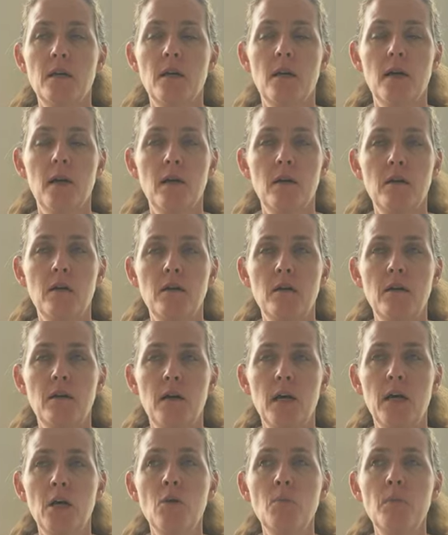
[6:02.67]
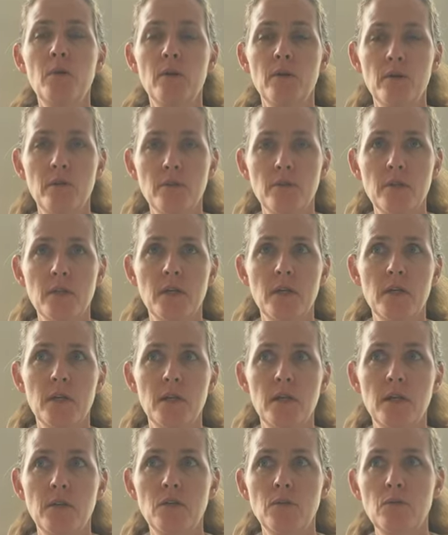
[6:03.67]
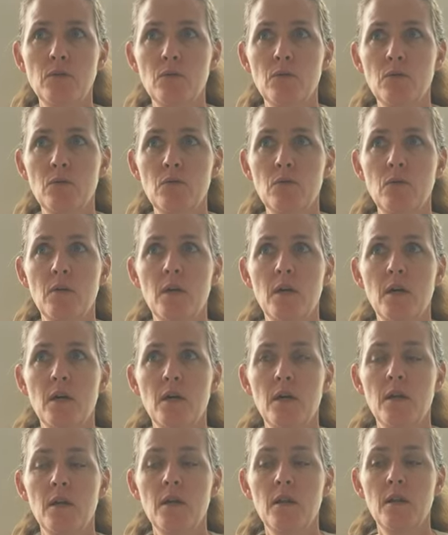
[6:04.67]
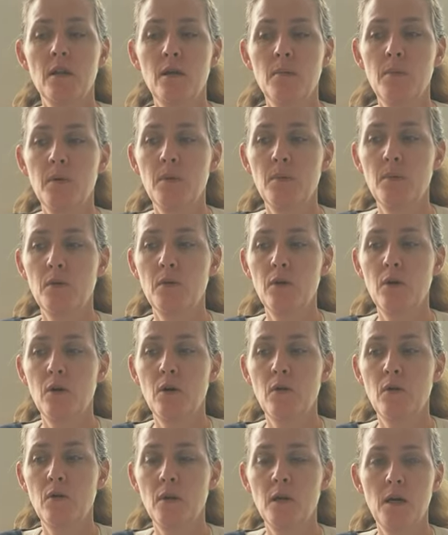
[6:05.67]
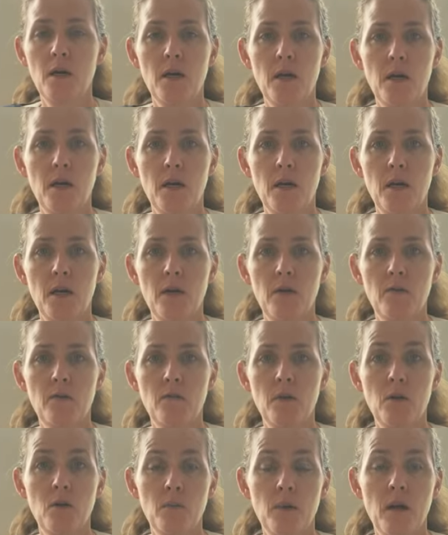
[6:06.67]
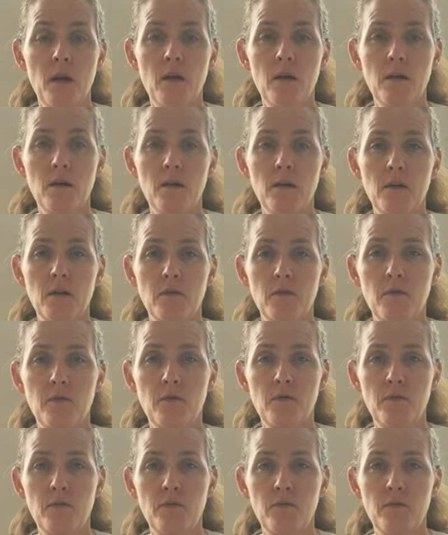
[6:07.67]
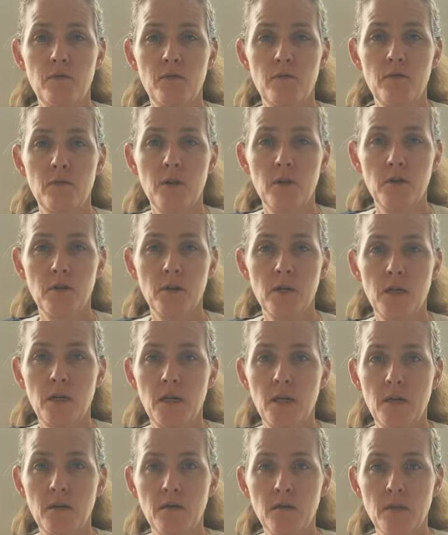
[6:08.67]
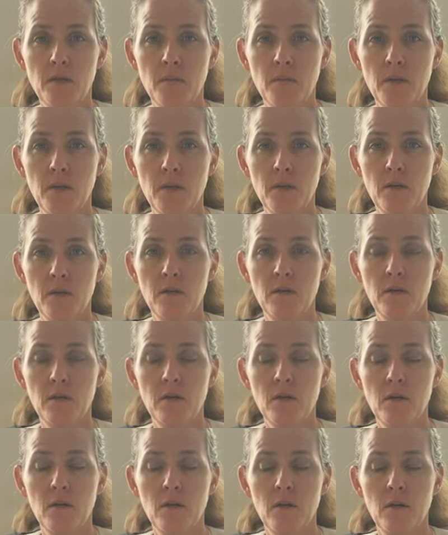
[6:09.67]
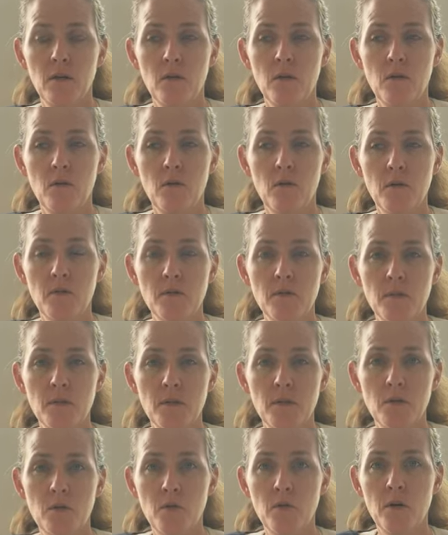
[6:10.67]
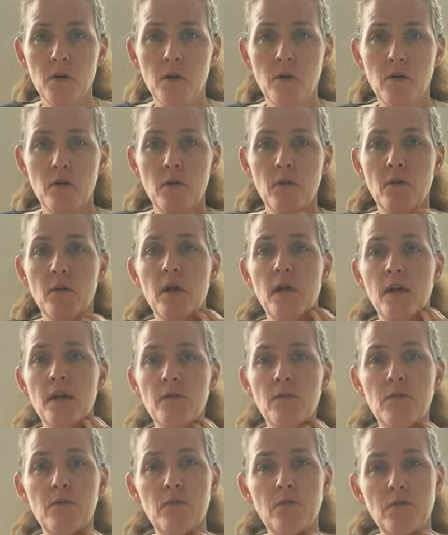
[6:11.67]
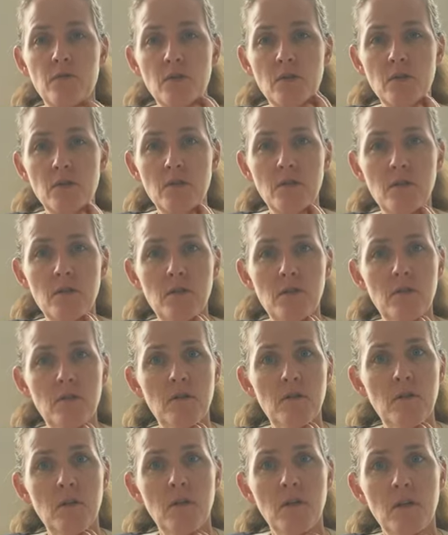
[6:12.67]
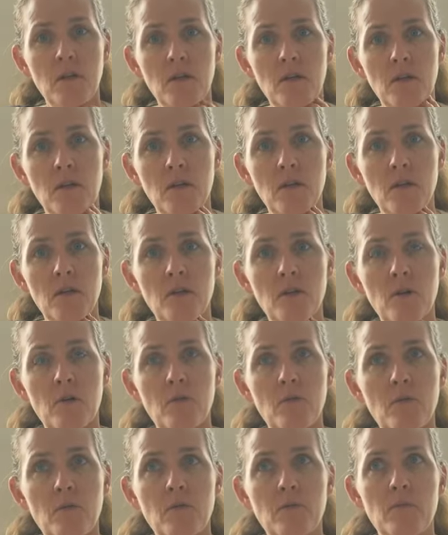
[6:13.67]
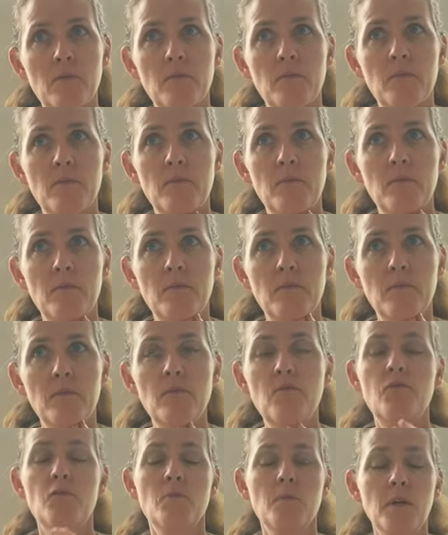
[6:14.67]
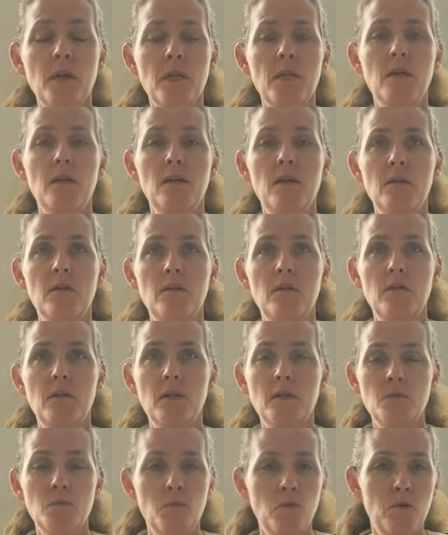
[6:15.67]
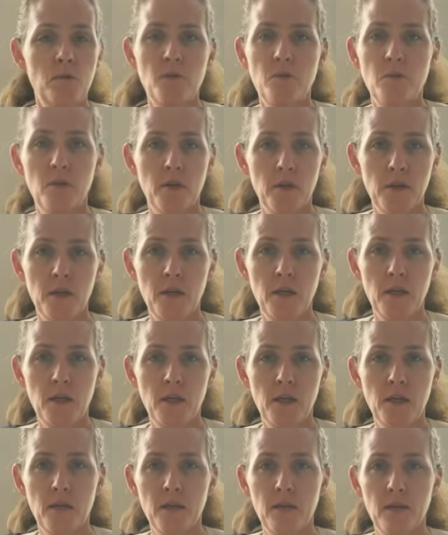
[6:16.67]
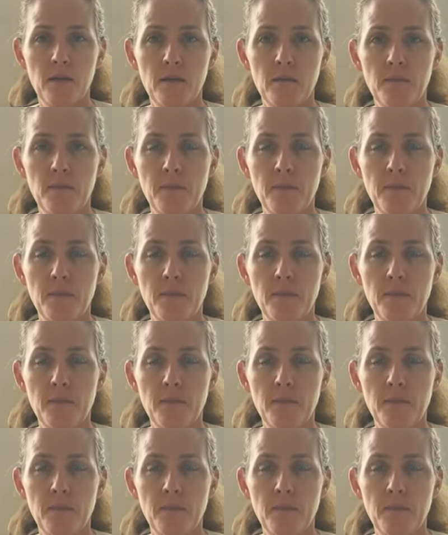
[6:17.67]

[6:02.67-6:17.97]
help others, and I like to let people know that I have their back if they're in need of something, or if something's going on in their life. Just to, you know, for me, that's more important than anything,